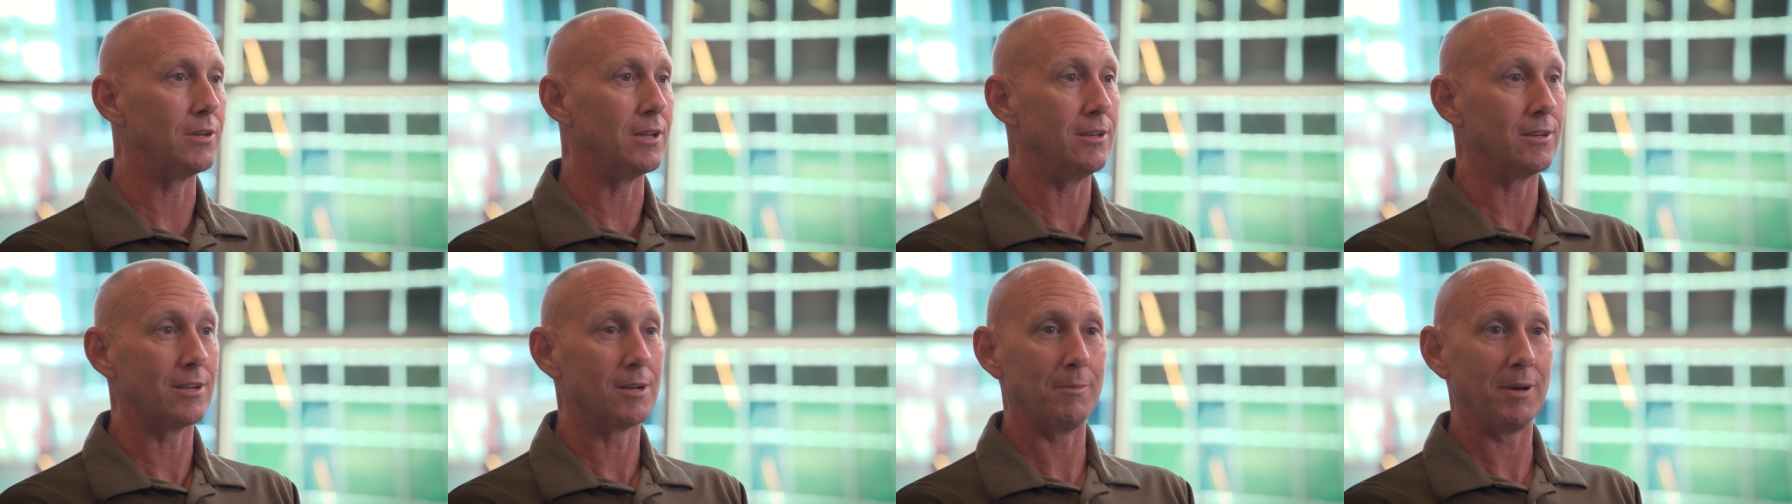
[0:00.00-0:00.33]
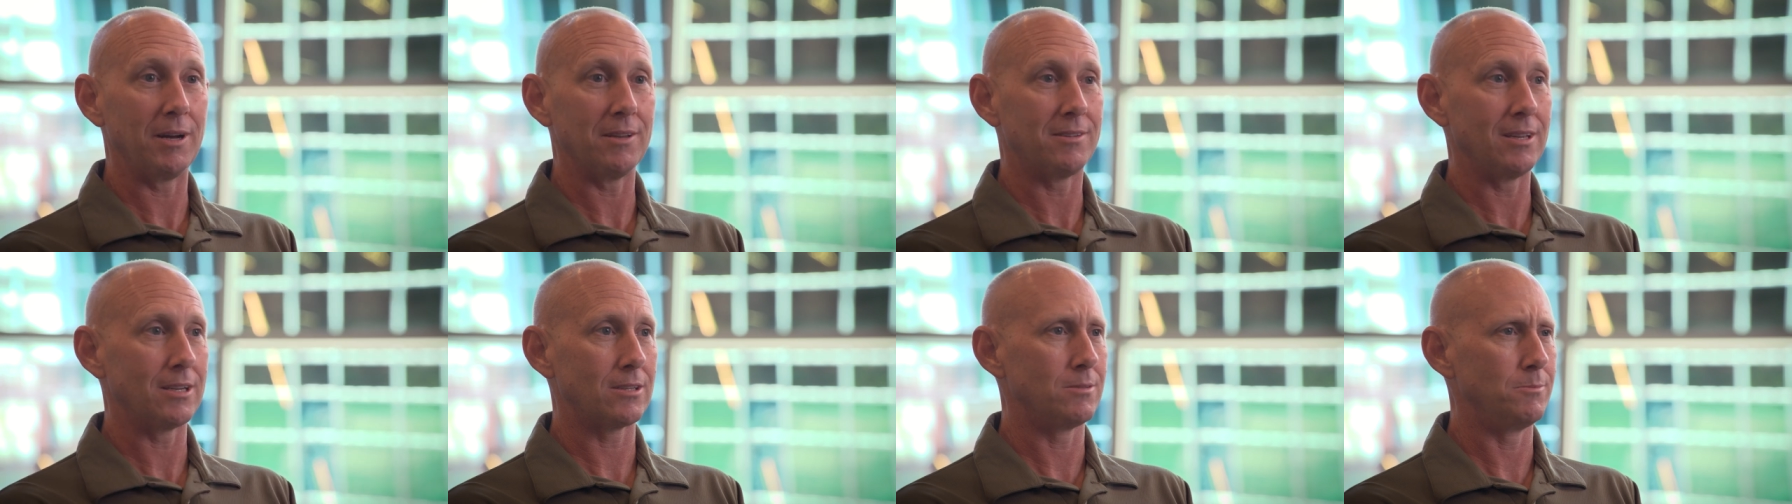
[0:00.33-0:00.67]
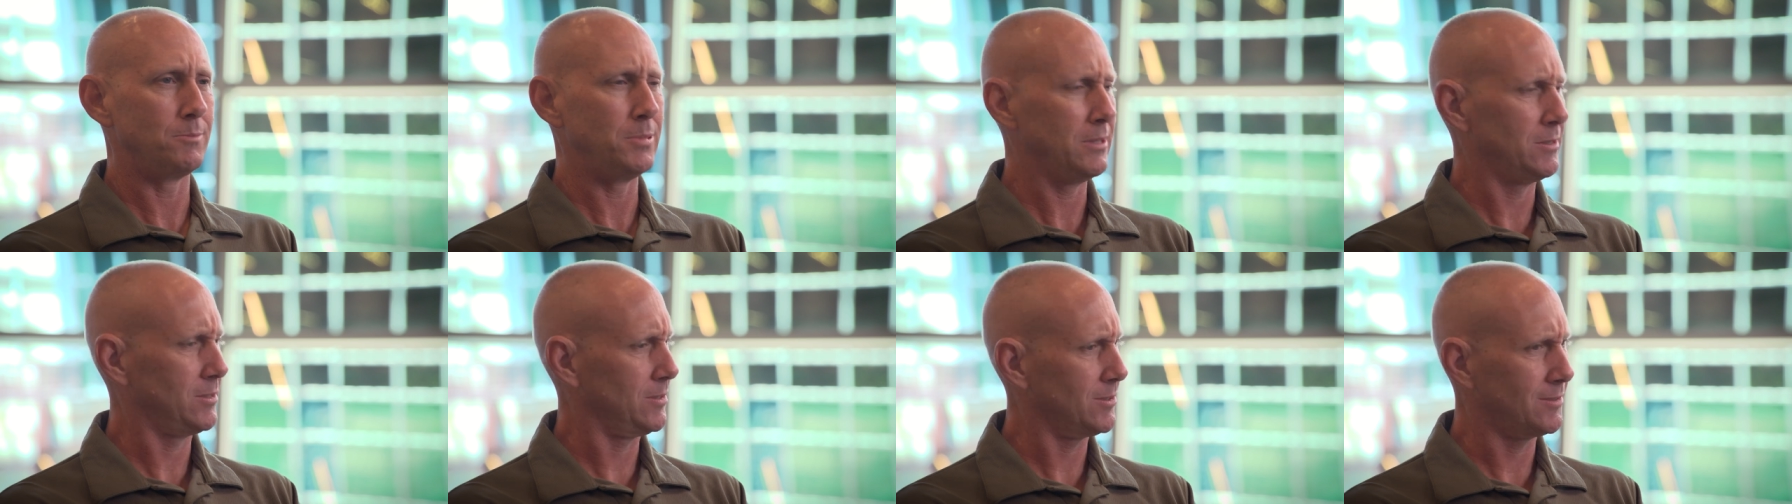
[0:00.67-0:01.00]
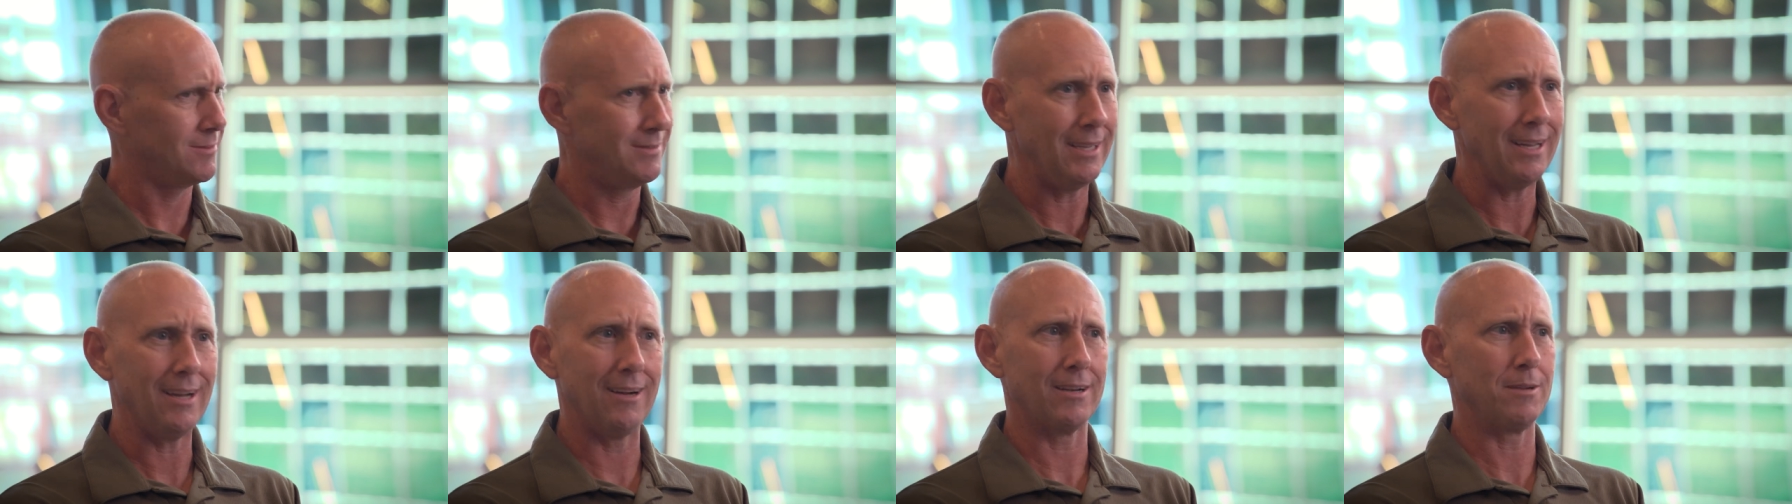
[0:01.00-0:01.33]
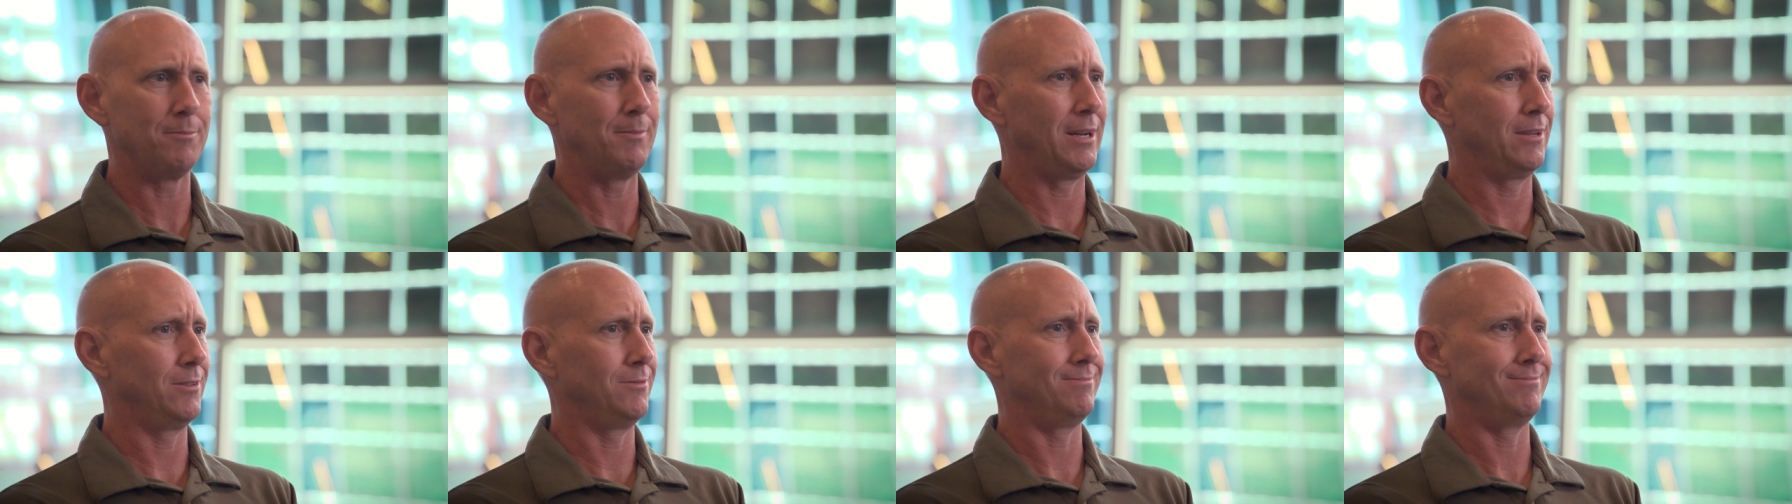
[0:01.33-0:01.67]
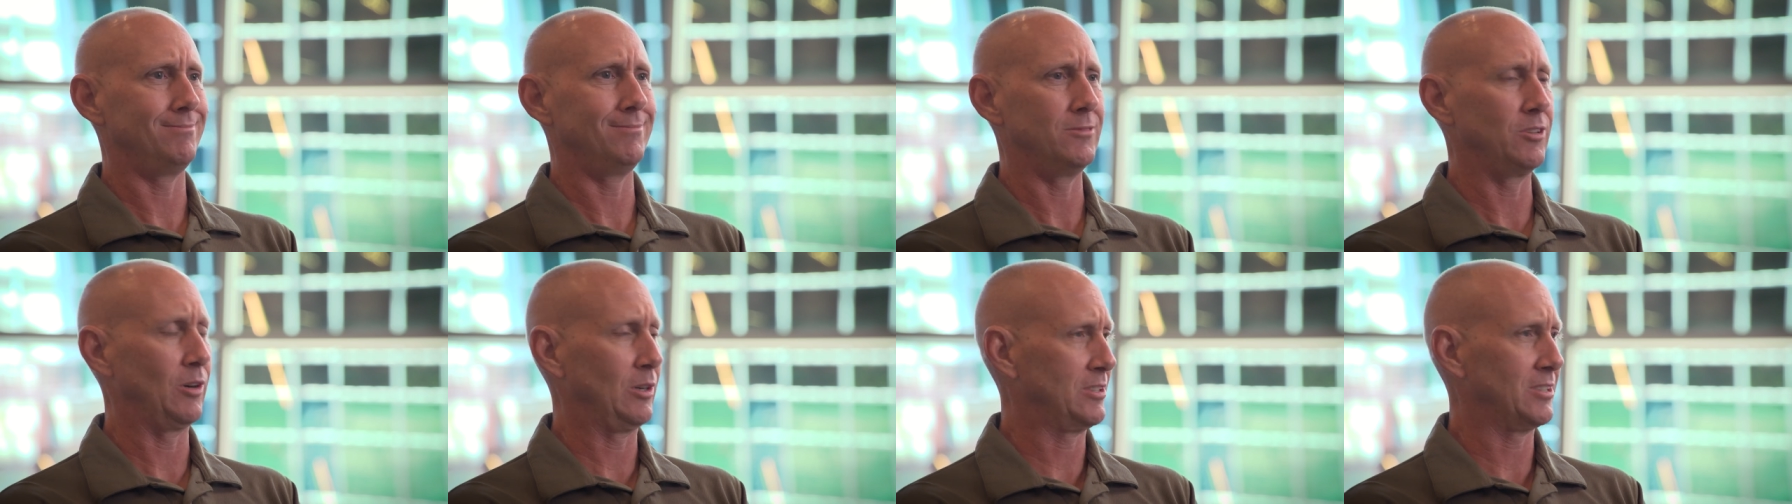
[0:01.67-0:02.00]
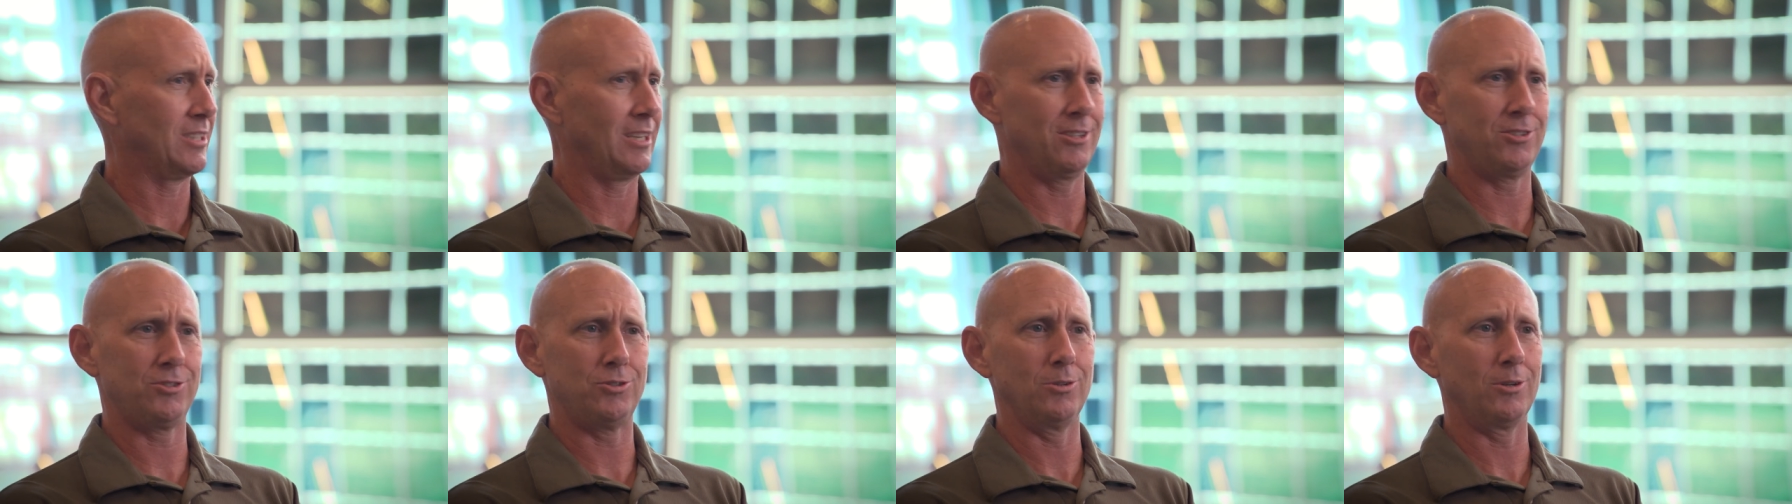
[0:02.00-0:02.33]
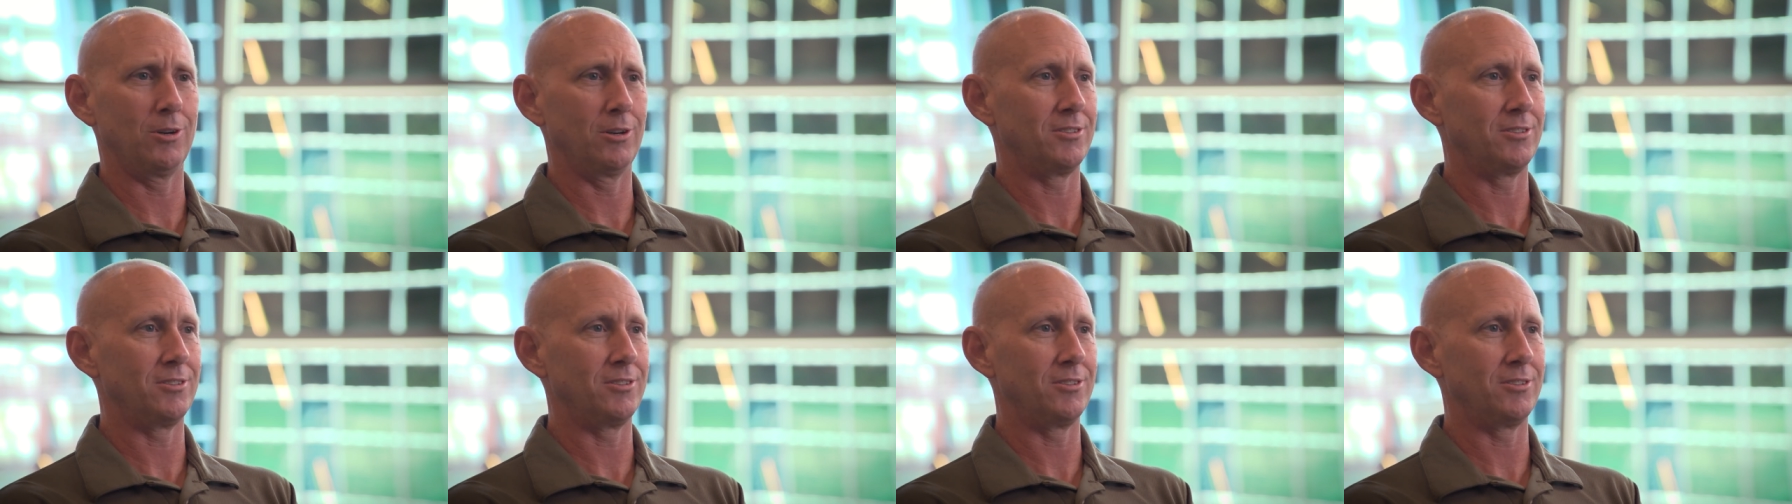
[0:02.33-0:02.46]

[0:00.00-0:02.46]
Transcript: Can you come out and take some pictures? Yeah, I'll come out and watch you guys shoot